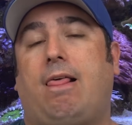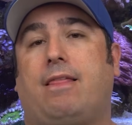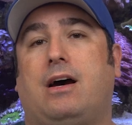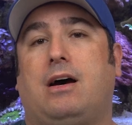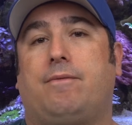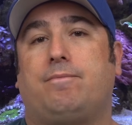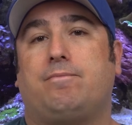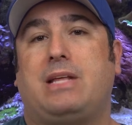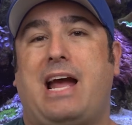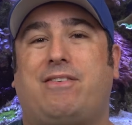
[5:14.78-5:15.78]

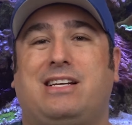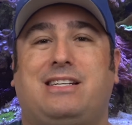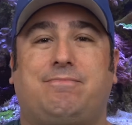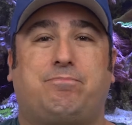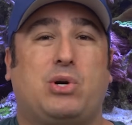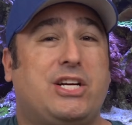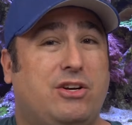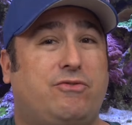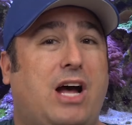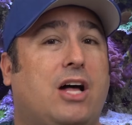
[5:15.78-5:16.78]
they have a pretty
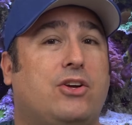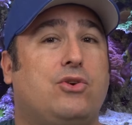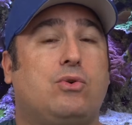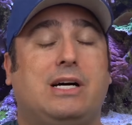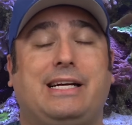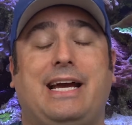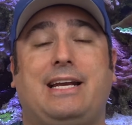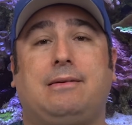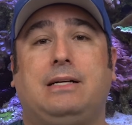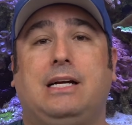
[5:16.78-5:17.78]
good value.
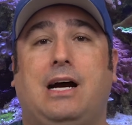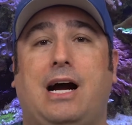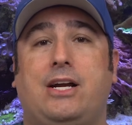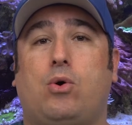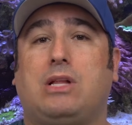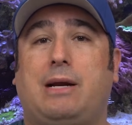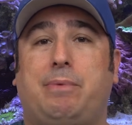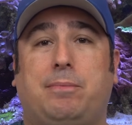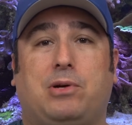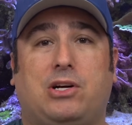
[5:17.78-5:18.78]
Again, I know a lot of
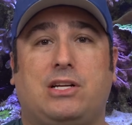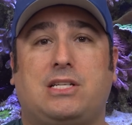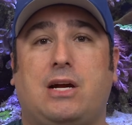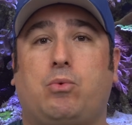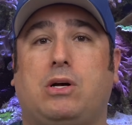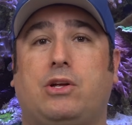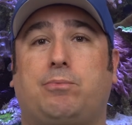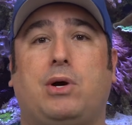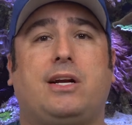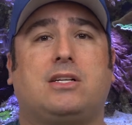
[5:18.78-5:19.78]
people are going to say, well, their
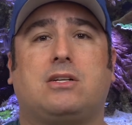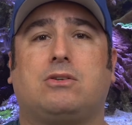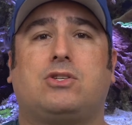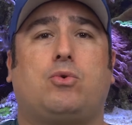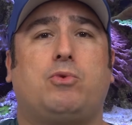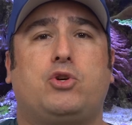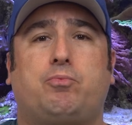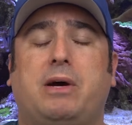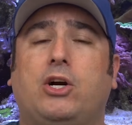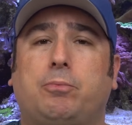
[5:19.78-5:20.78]
products are so
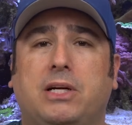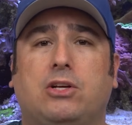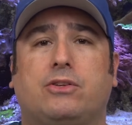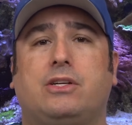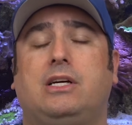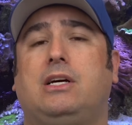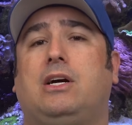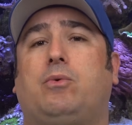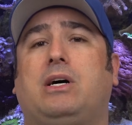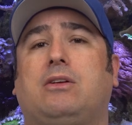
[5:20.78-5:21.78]
much better built.
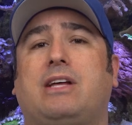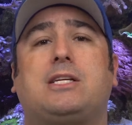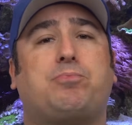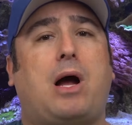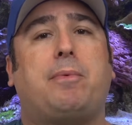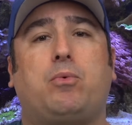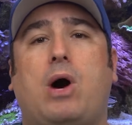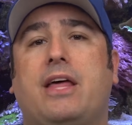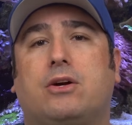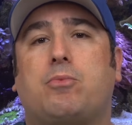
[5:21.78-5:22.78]
Well, that's probably
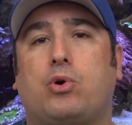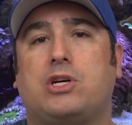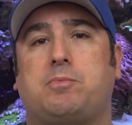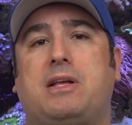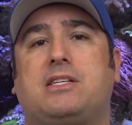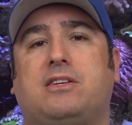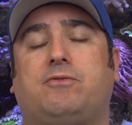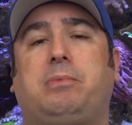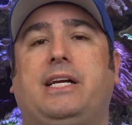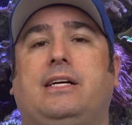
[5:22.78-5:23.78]
why they're more
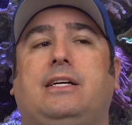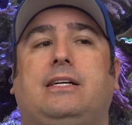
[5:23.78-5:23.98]
expensive, but